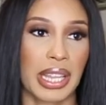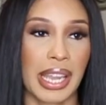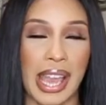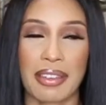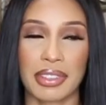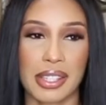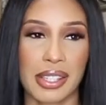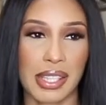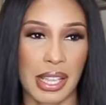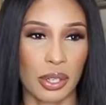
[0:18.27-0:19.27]
Like I have to
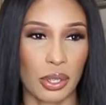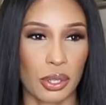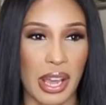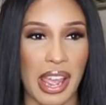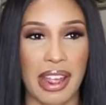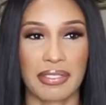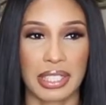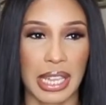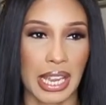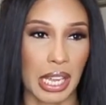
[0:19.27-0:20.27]
settle, I have to
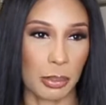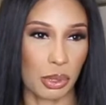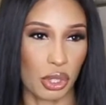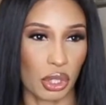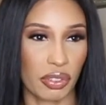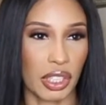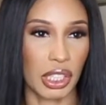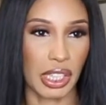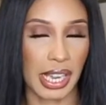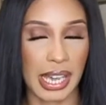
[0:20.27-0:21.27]
like observe it,
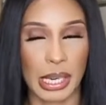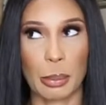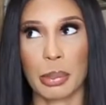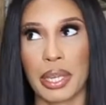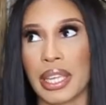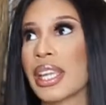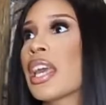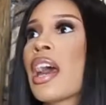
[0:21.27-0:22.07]
look at it, but